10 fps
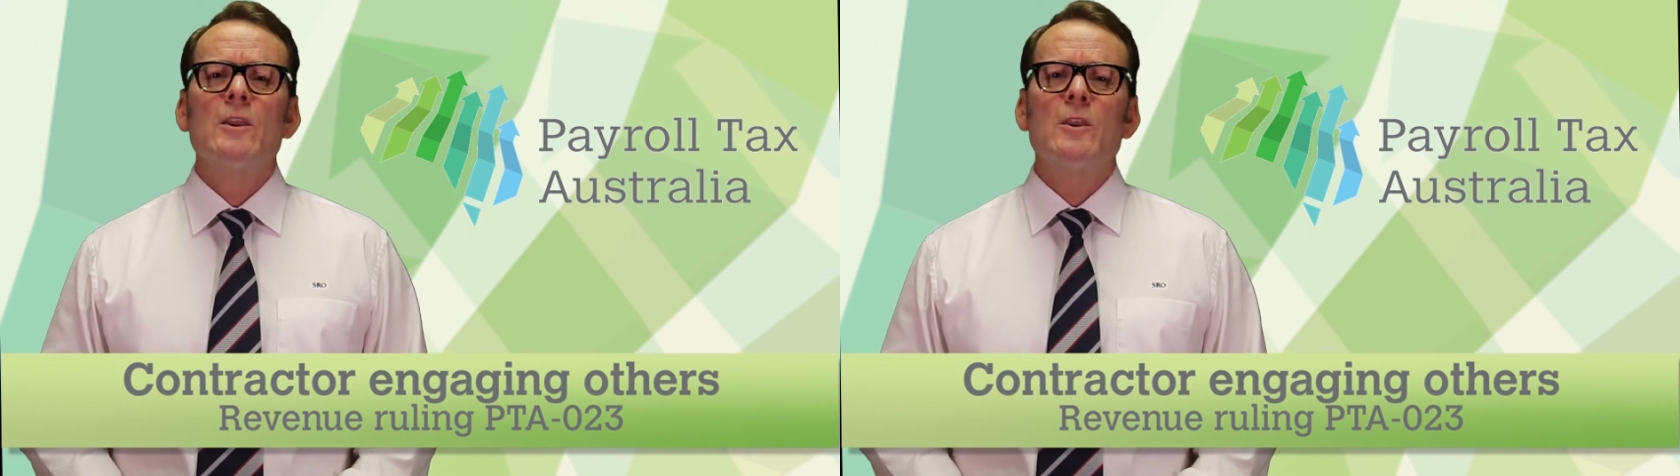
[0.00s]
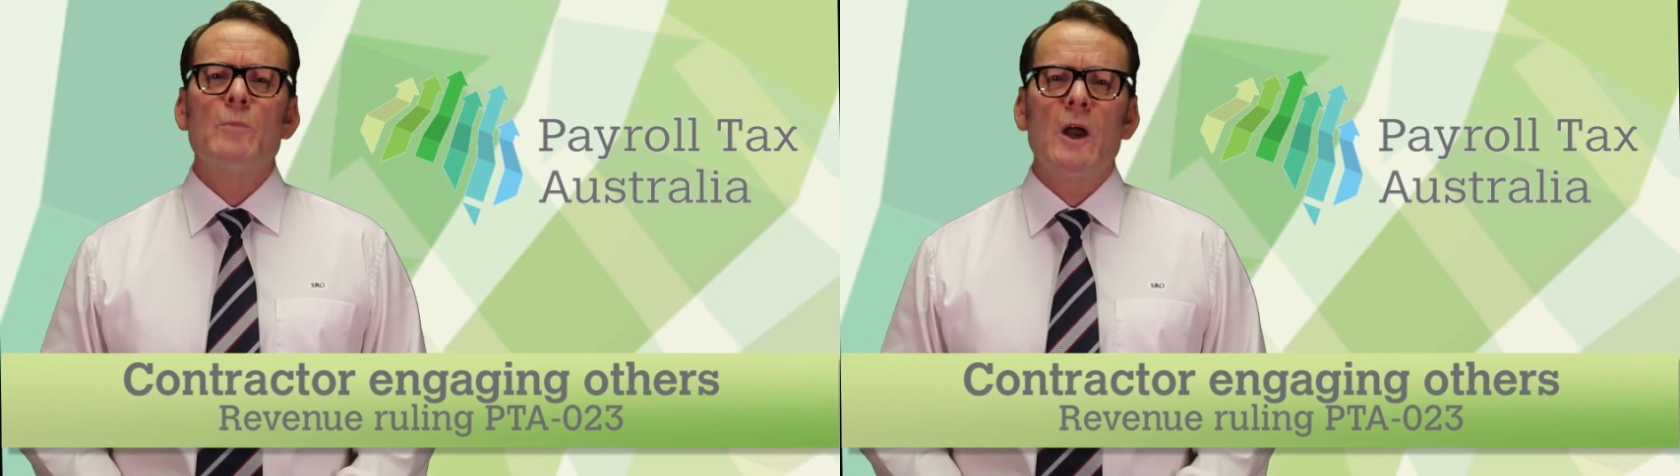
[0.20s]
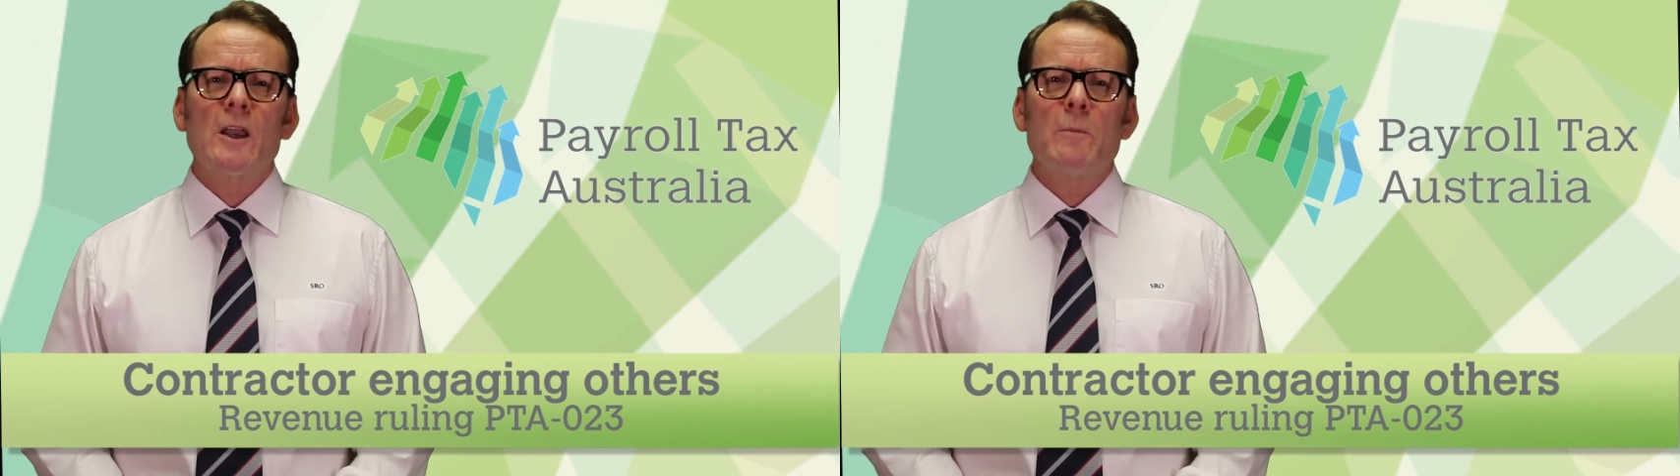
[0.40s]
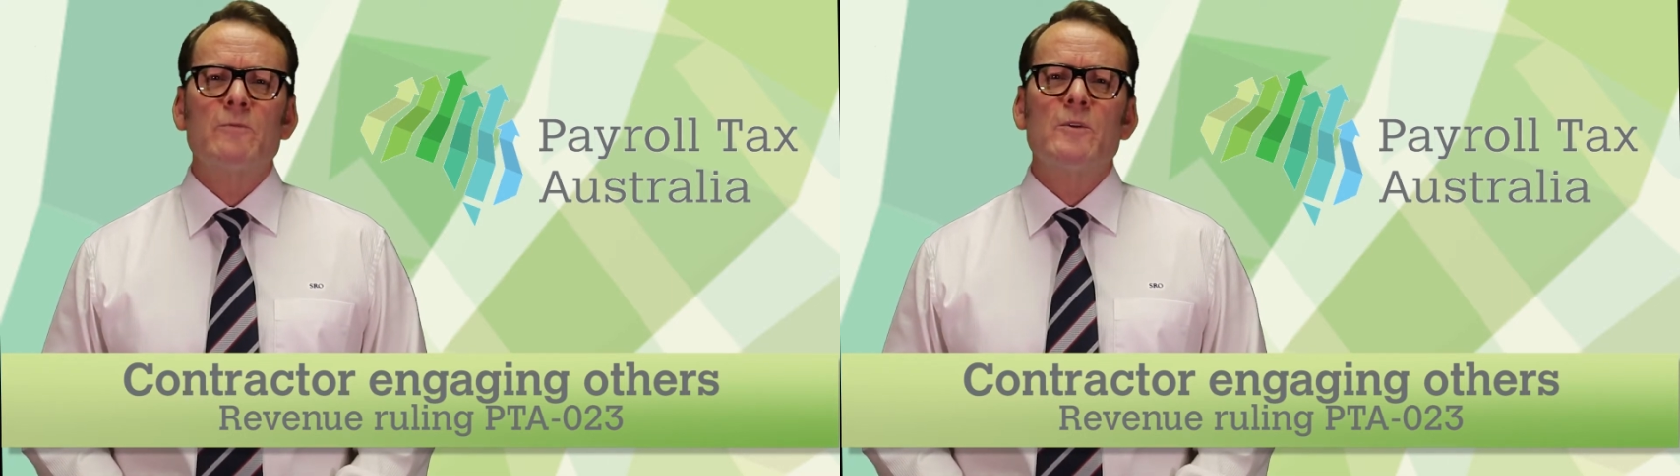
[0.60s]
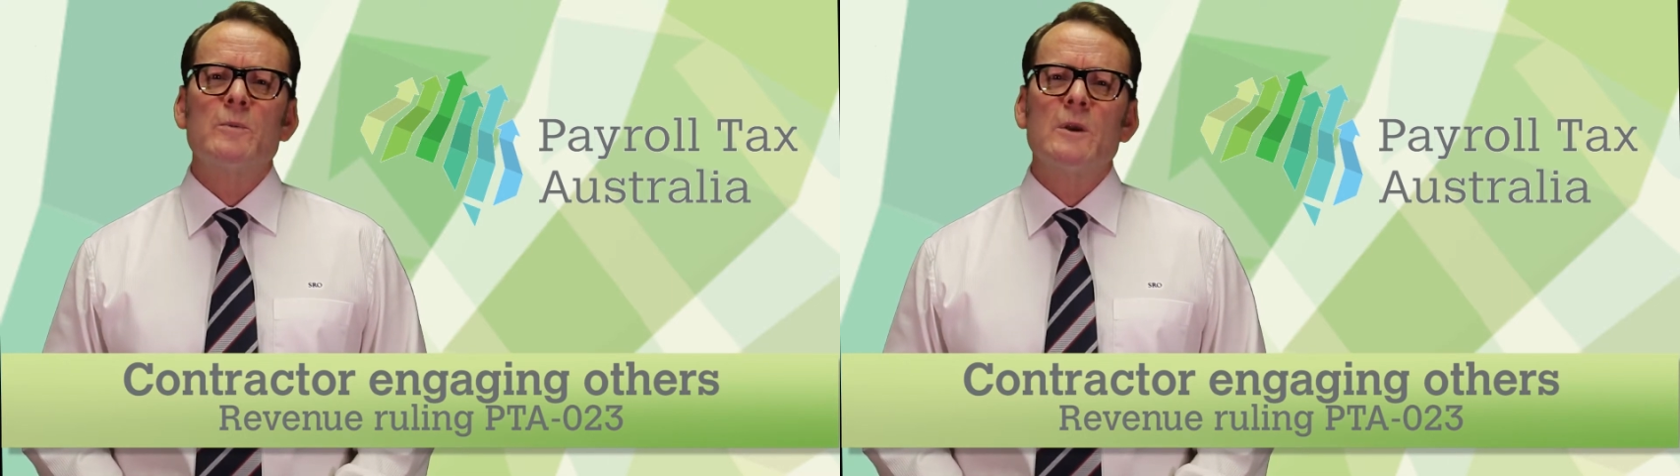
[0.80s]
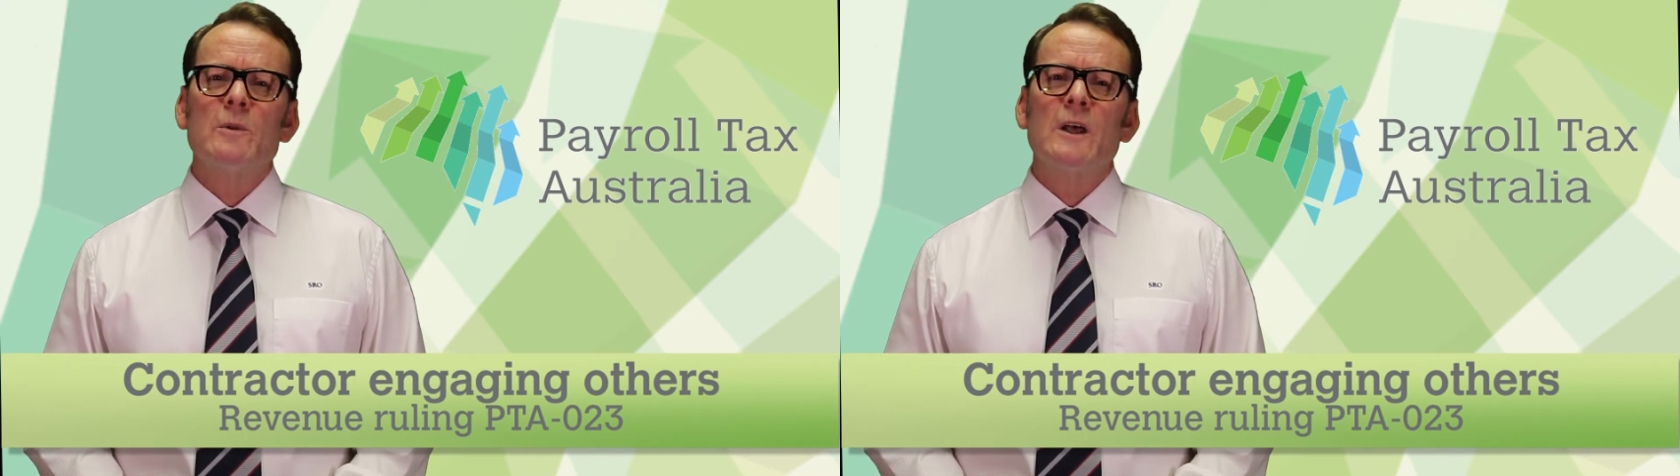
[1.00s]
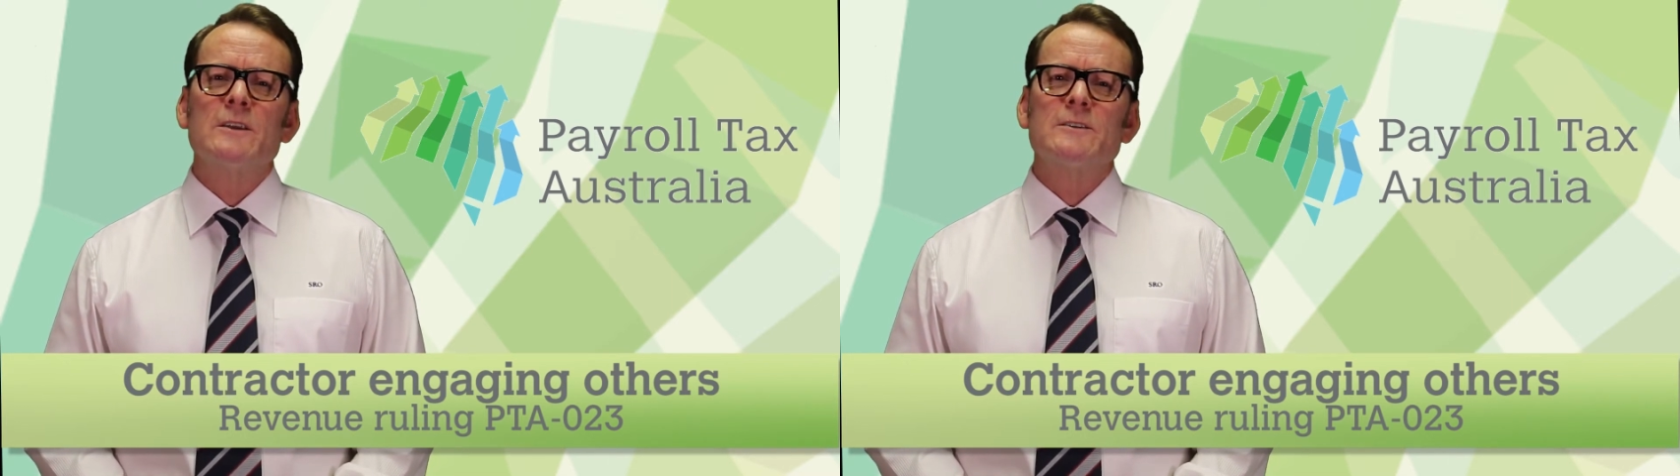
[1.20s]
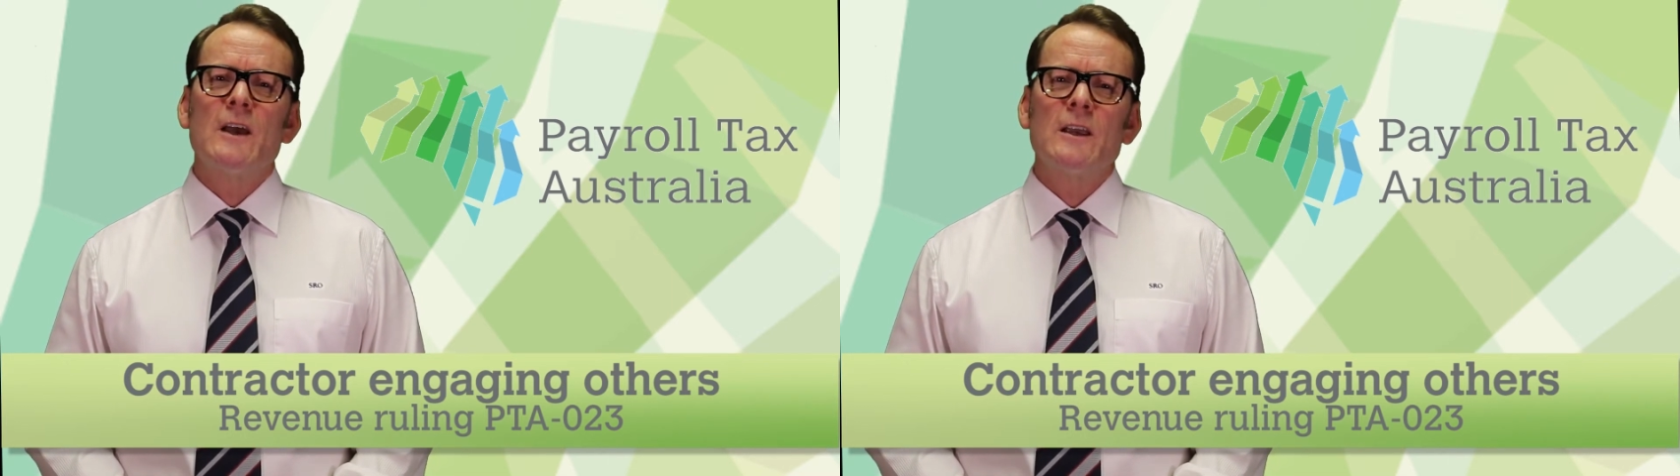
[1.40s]
the makeup of the people
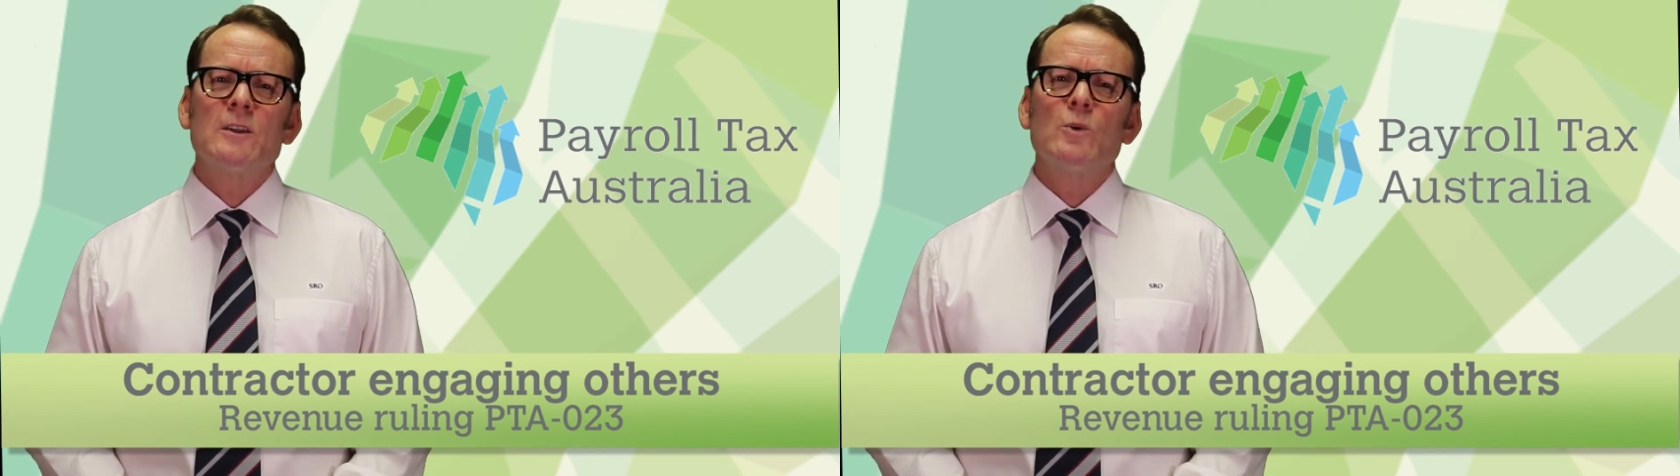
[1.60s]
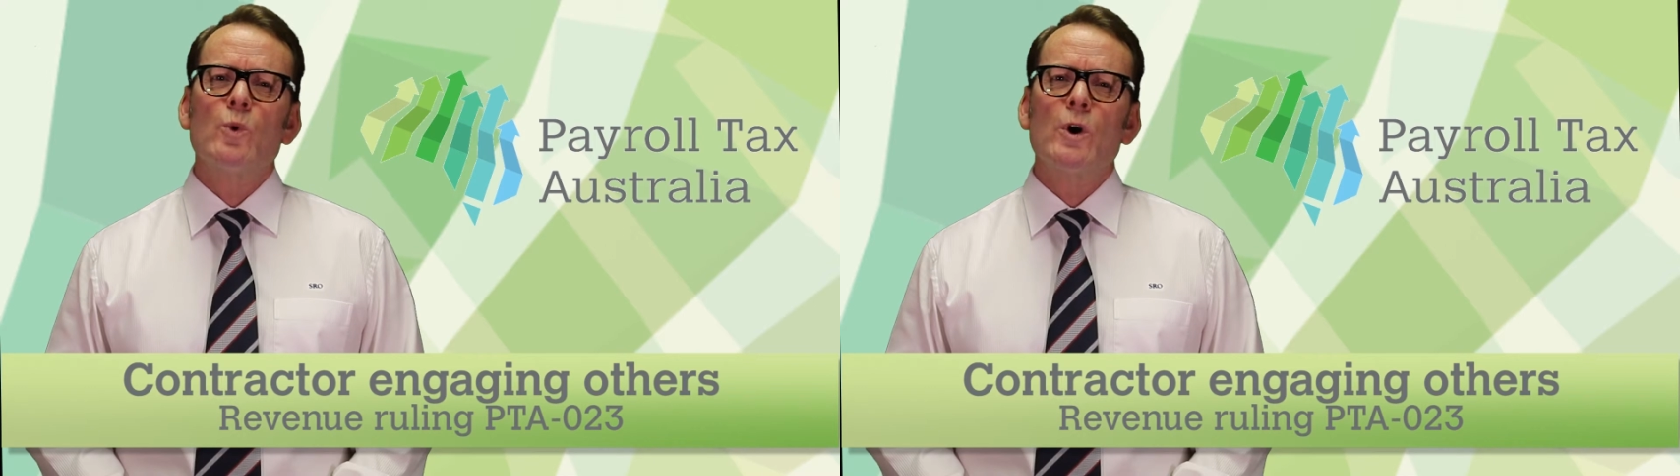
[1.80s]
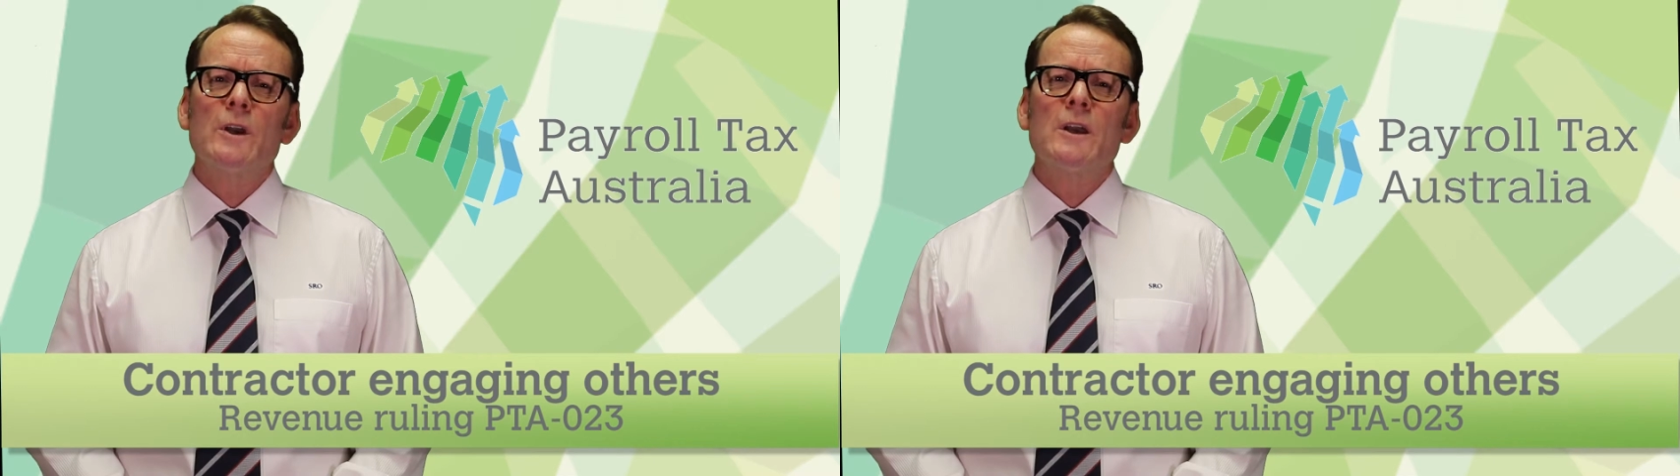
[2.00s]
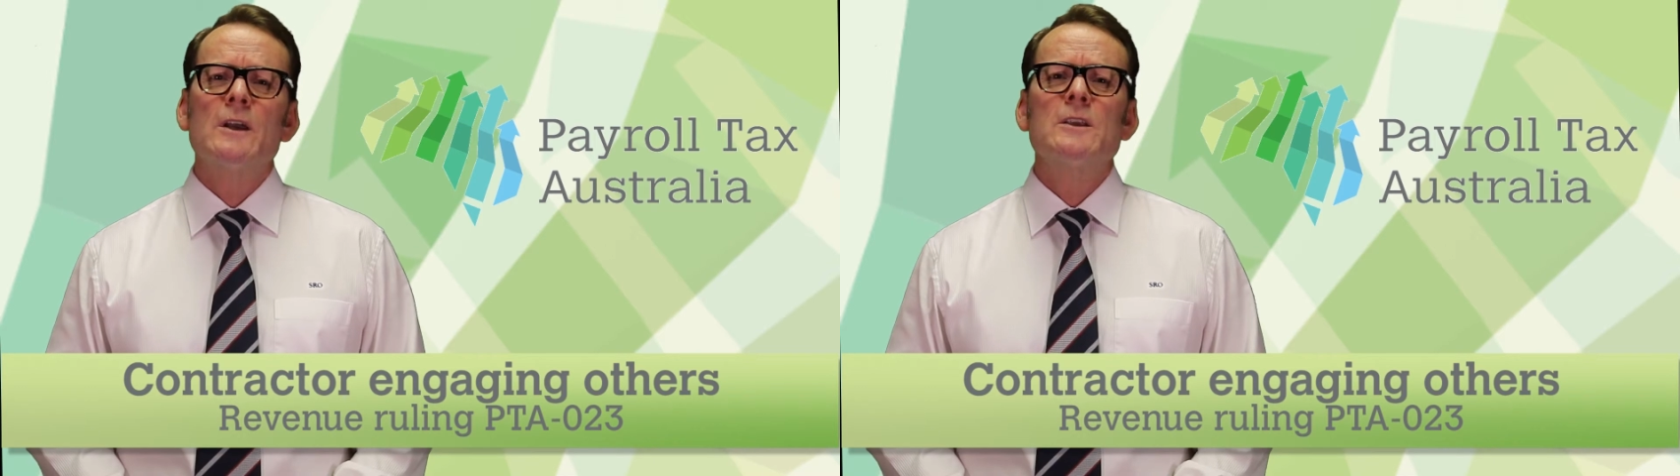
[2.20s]
undertaking the work